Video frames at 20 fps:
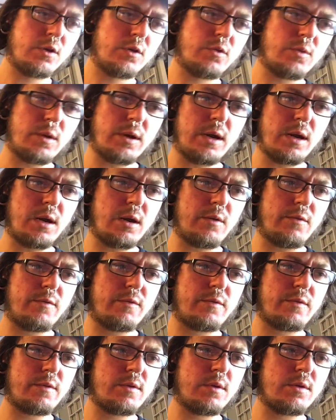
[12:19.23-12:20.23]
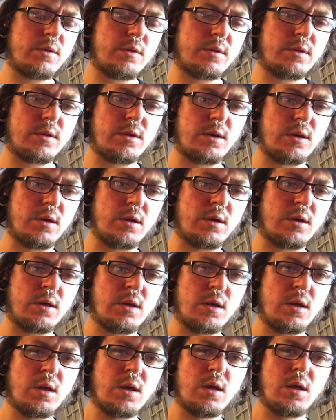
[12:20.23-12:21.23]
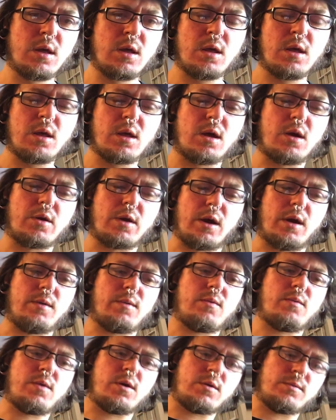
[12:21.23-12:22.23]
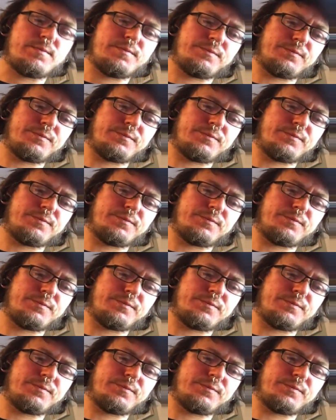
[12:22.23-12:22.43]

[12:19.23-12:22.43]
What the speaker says: Do I have? Let's see. Okay, well,